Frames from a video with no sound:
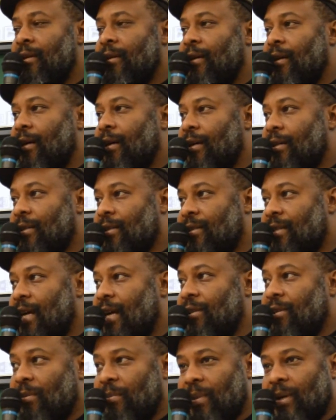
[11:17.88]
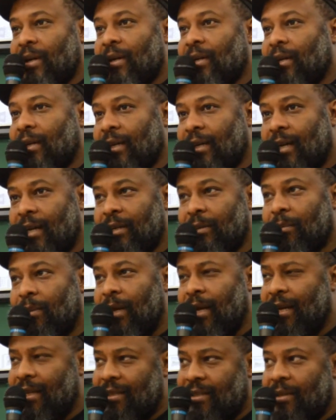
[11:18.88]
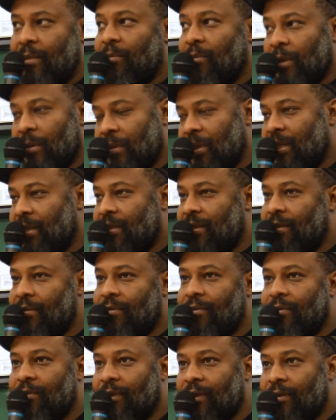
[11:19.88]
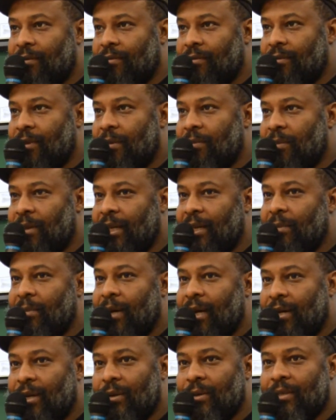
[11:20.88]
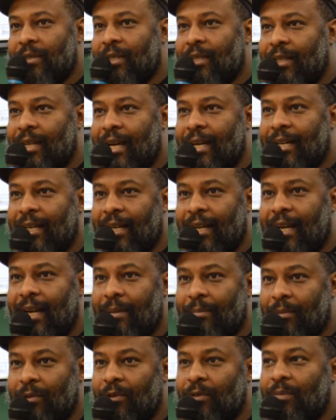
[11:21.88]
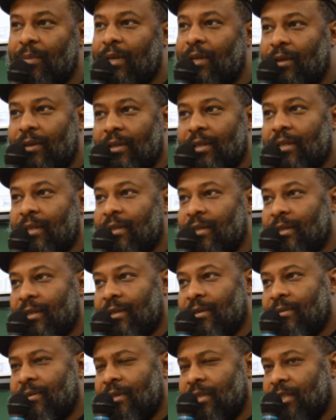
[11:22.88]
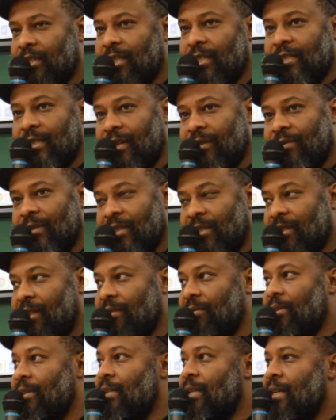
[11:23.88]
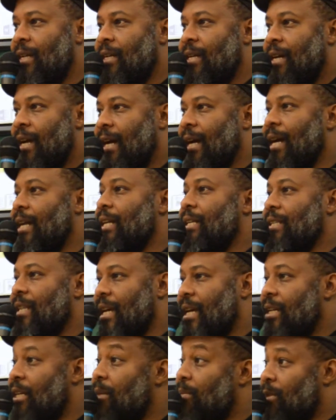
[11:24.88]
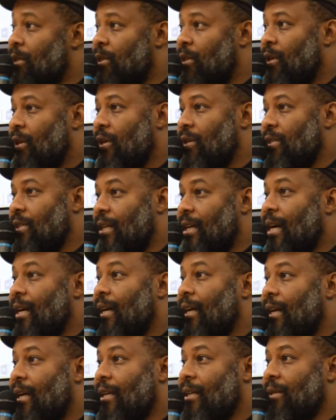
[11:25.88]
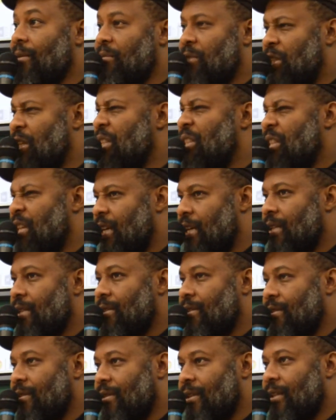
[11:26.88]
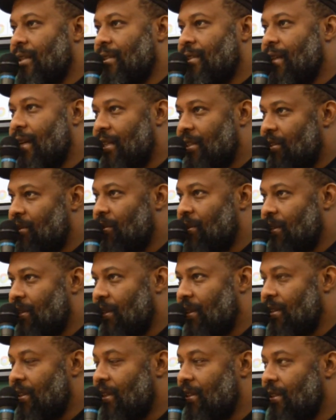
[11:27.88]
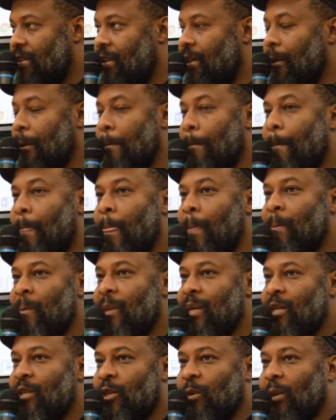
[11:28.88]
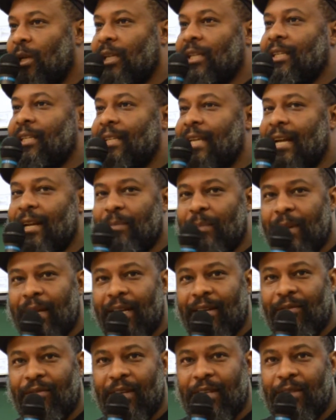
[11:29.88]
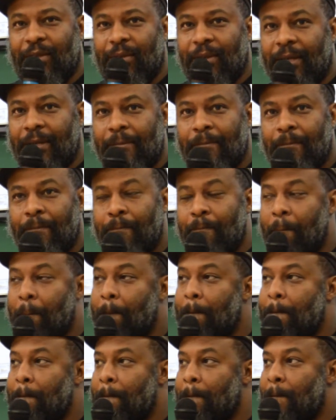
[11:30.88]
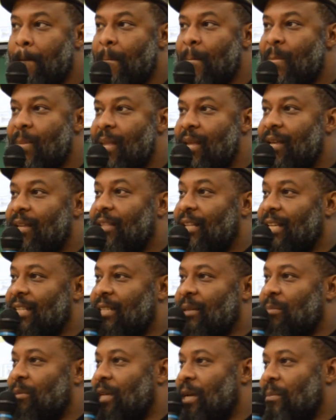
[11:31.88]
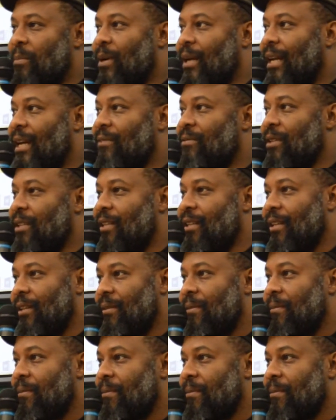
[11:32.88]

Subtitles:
the South American kind of bloc, some remnants of what many might know as the Non-Aligned Movement, or the G77, and kind of taken up this cause and got a lot of good things in the text to a certain extent. So we looked at that as being a victory. Then September 11th hit.